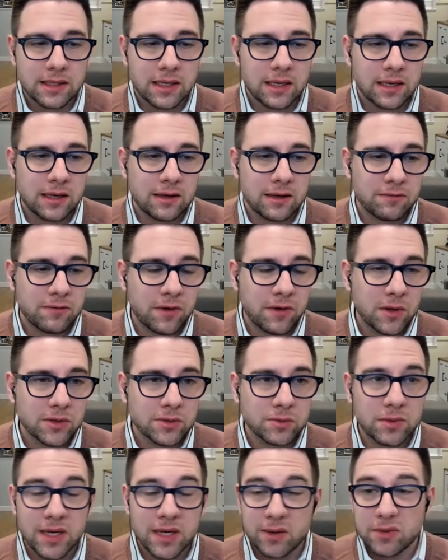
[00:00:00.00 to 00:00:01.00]
uh, it
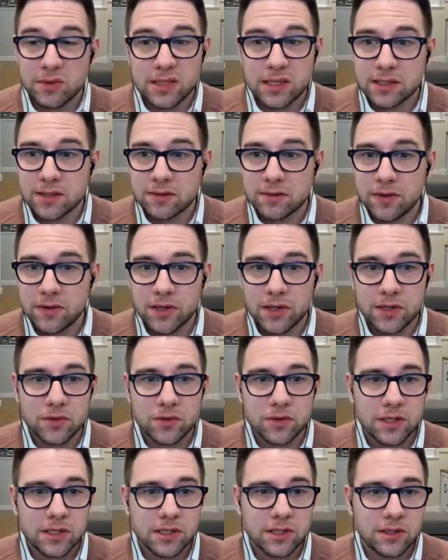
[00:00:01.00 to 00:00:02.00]
follows what I would say is a fairly
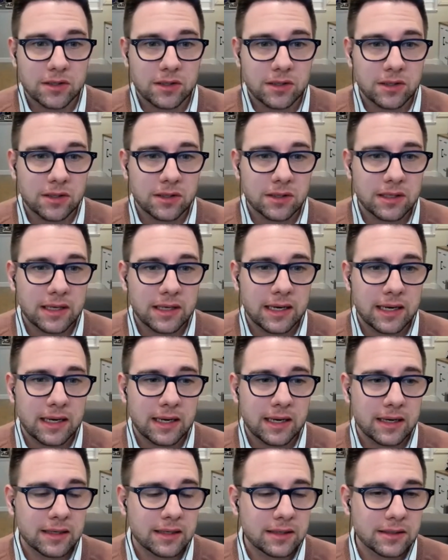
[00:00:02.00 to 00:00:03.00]
traditional
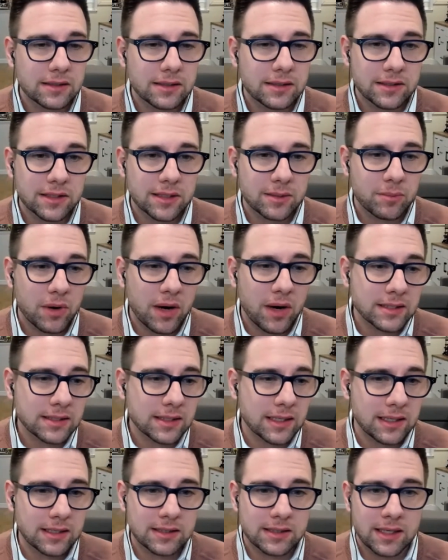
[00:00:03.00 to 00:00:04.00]
uh, consulting
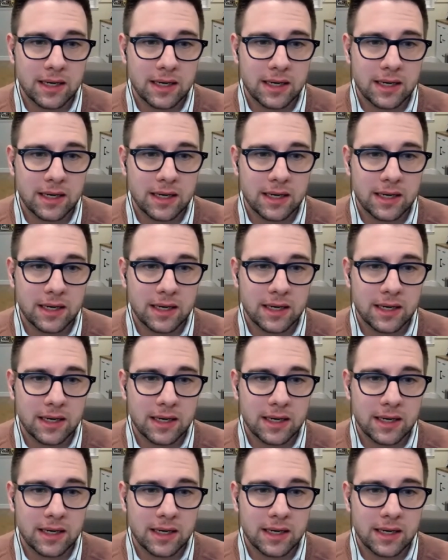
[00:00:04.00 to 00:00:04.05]
process.